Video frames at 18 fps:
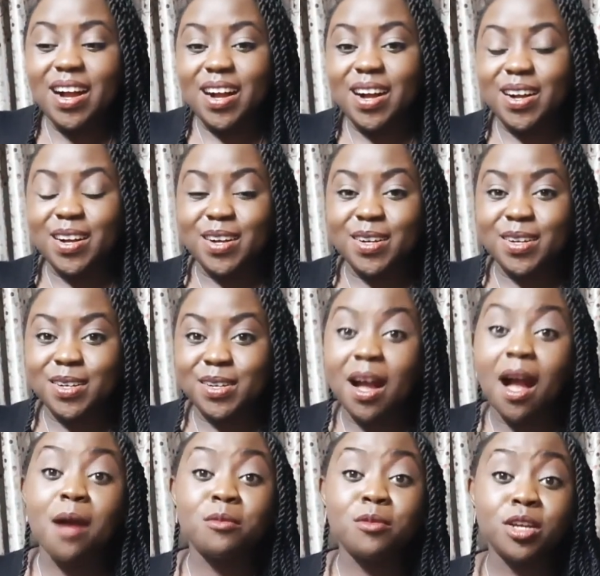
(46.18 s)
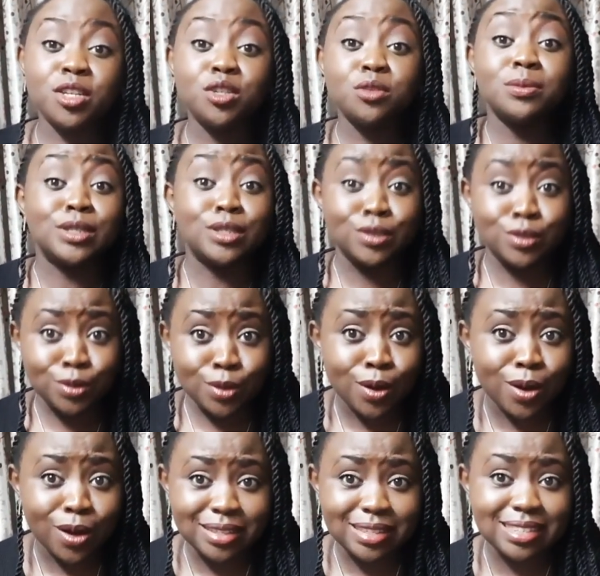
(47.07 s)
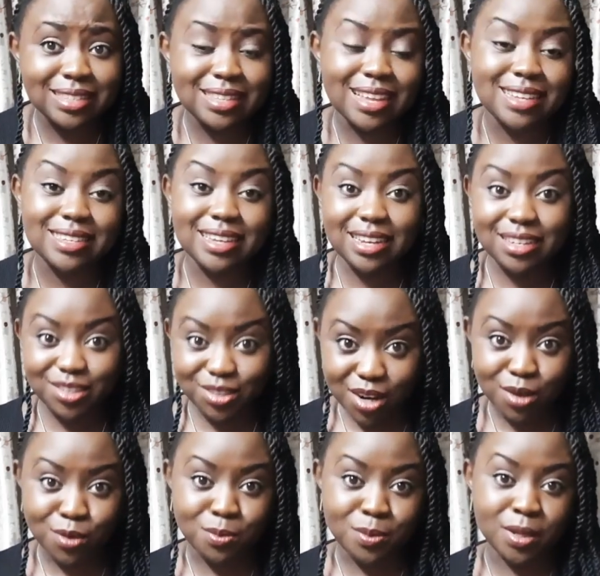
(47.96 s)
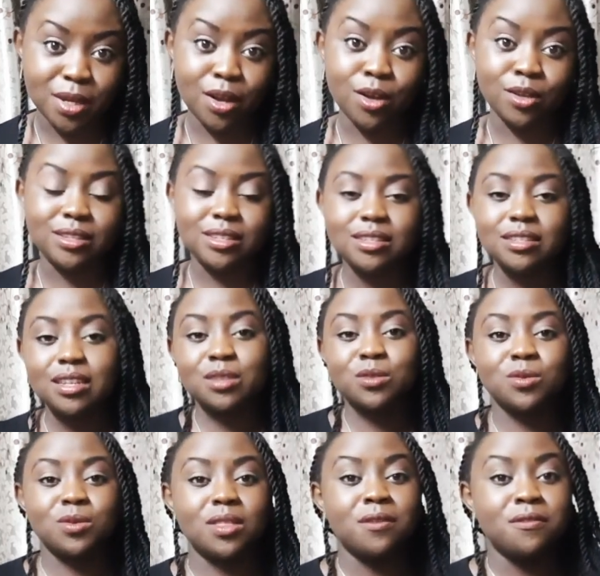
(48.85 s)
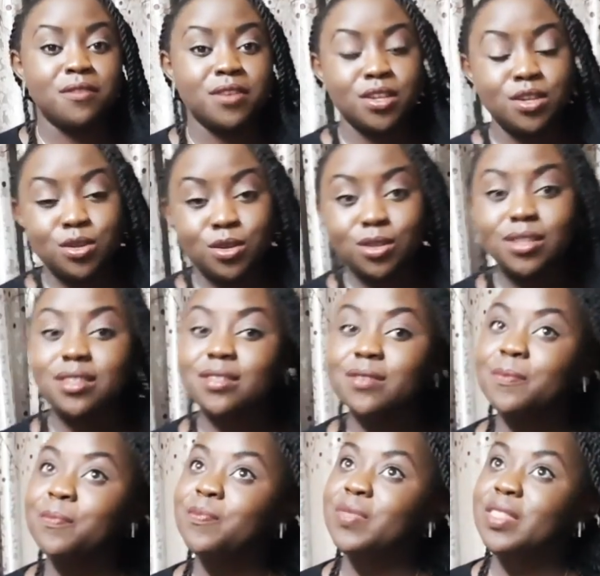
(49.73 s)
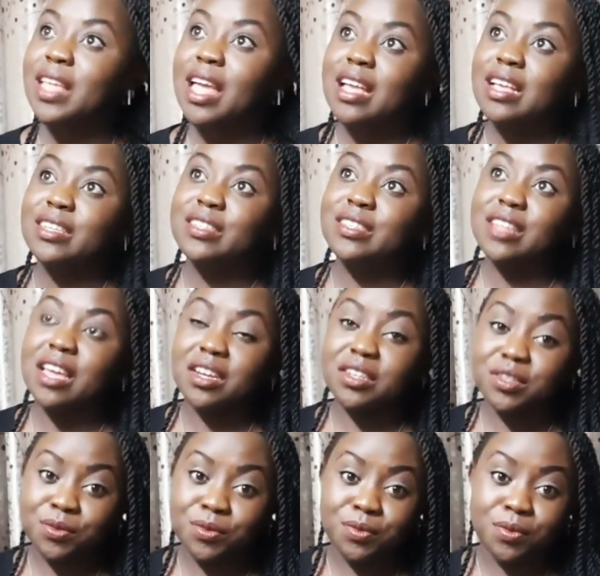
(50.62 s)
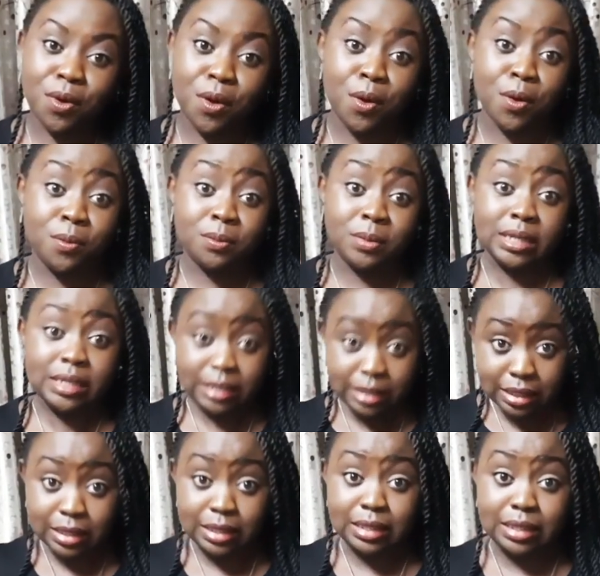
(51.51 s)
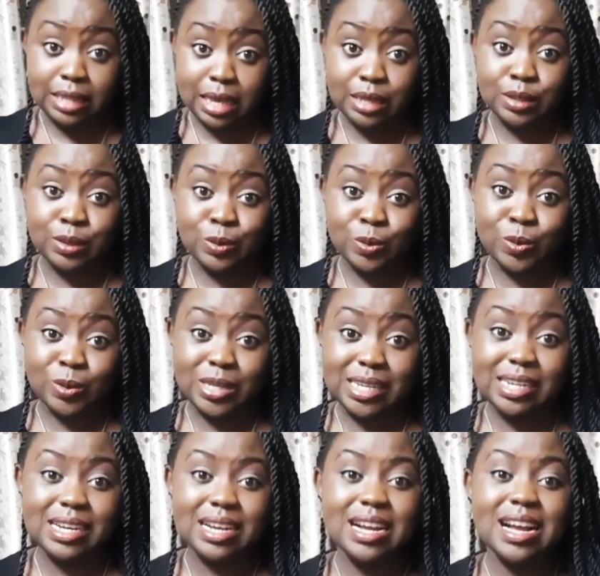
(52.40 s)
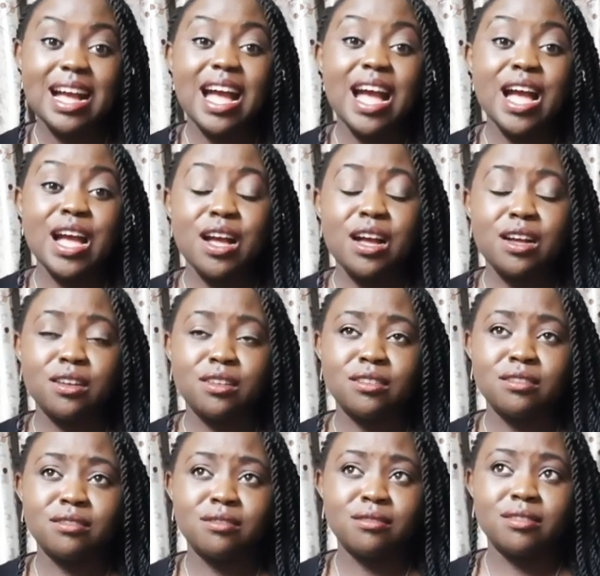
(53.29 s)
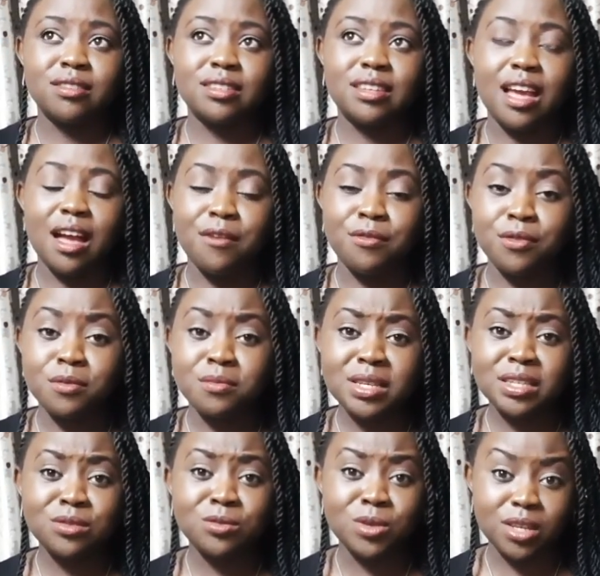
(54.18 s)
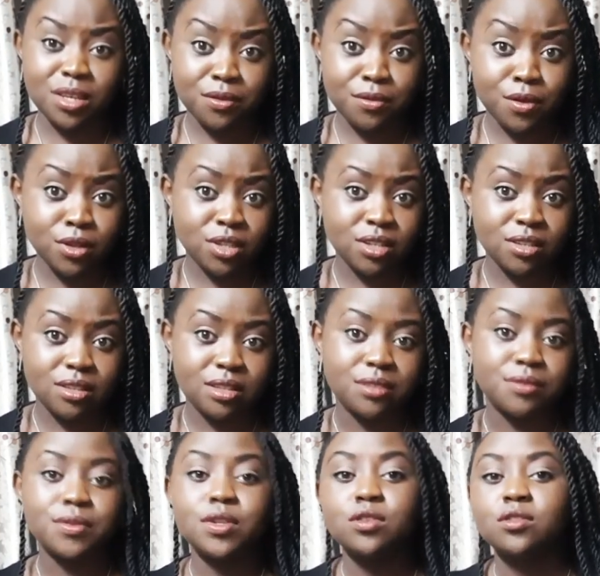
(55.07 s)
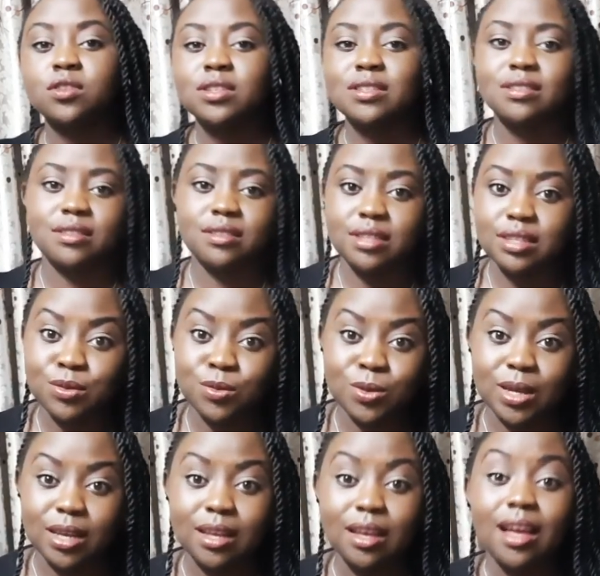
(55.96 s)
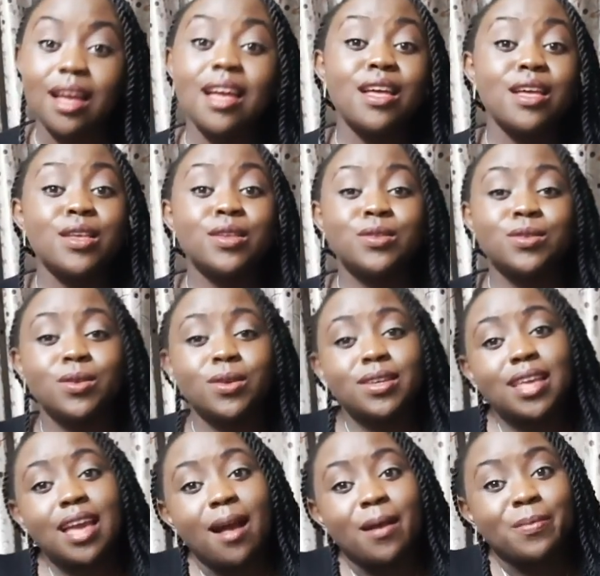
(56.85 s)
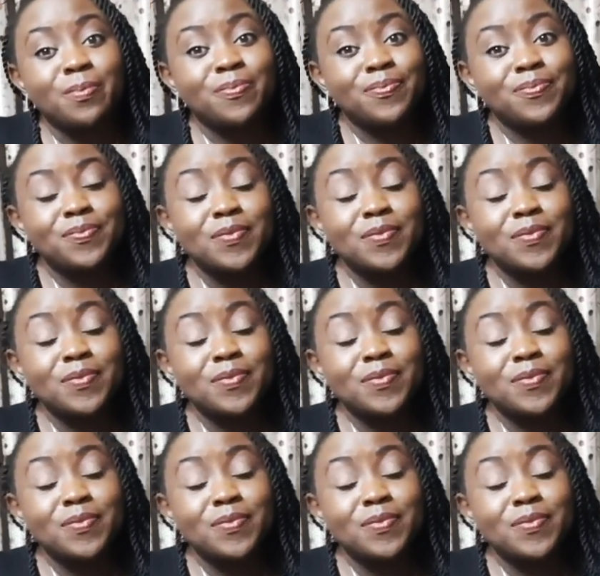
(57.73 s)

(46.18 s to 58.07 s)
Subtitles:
I'm going to be so consistent and try to be consistent with the videos starting from next week. Yeah, from this week. If you're watching this video, so it's this week. So yeah.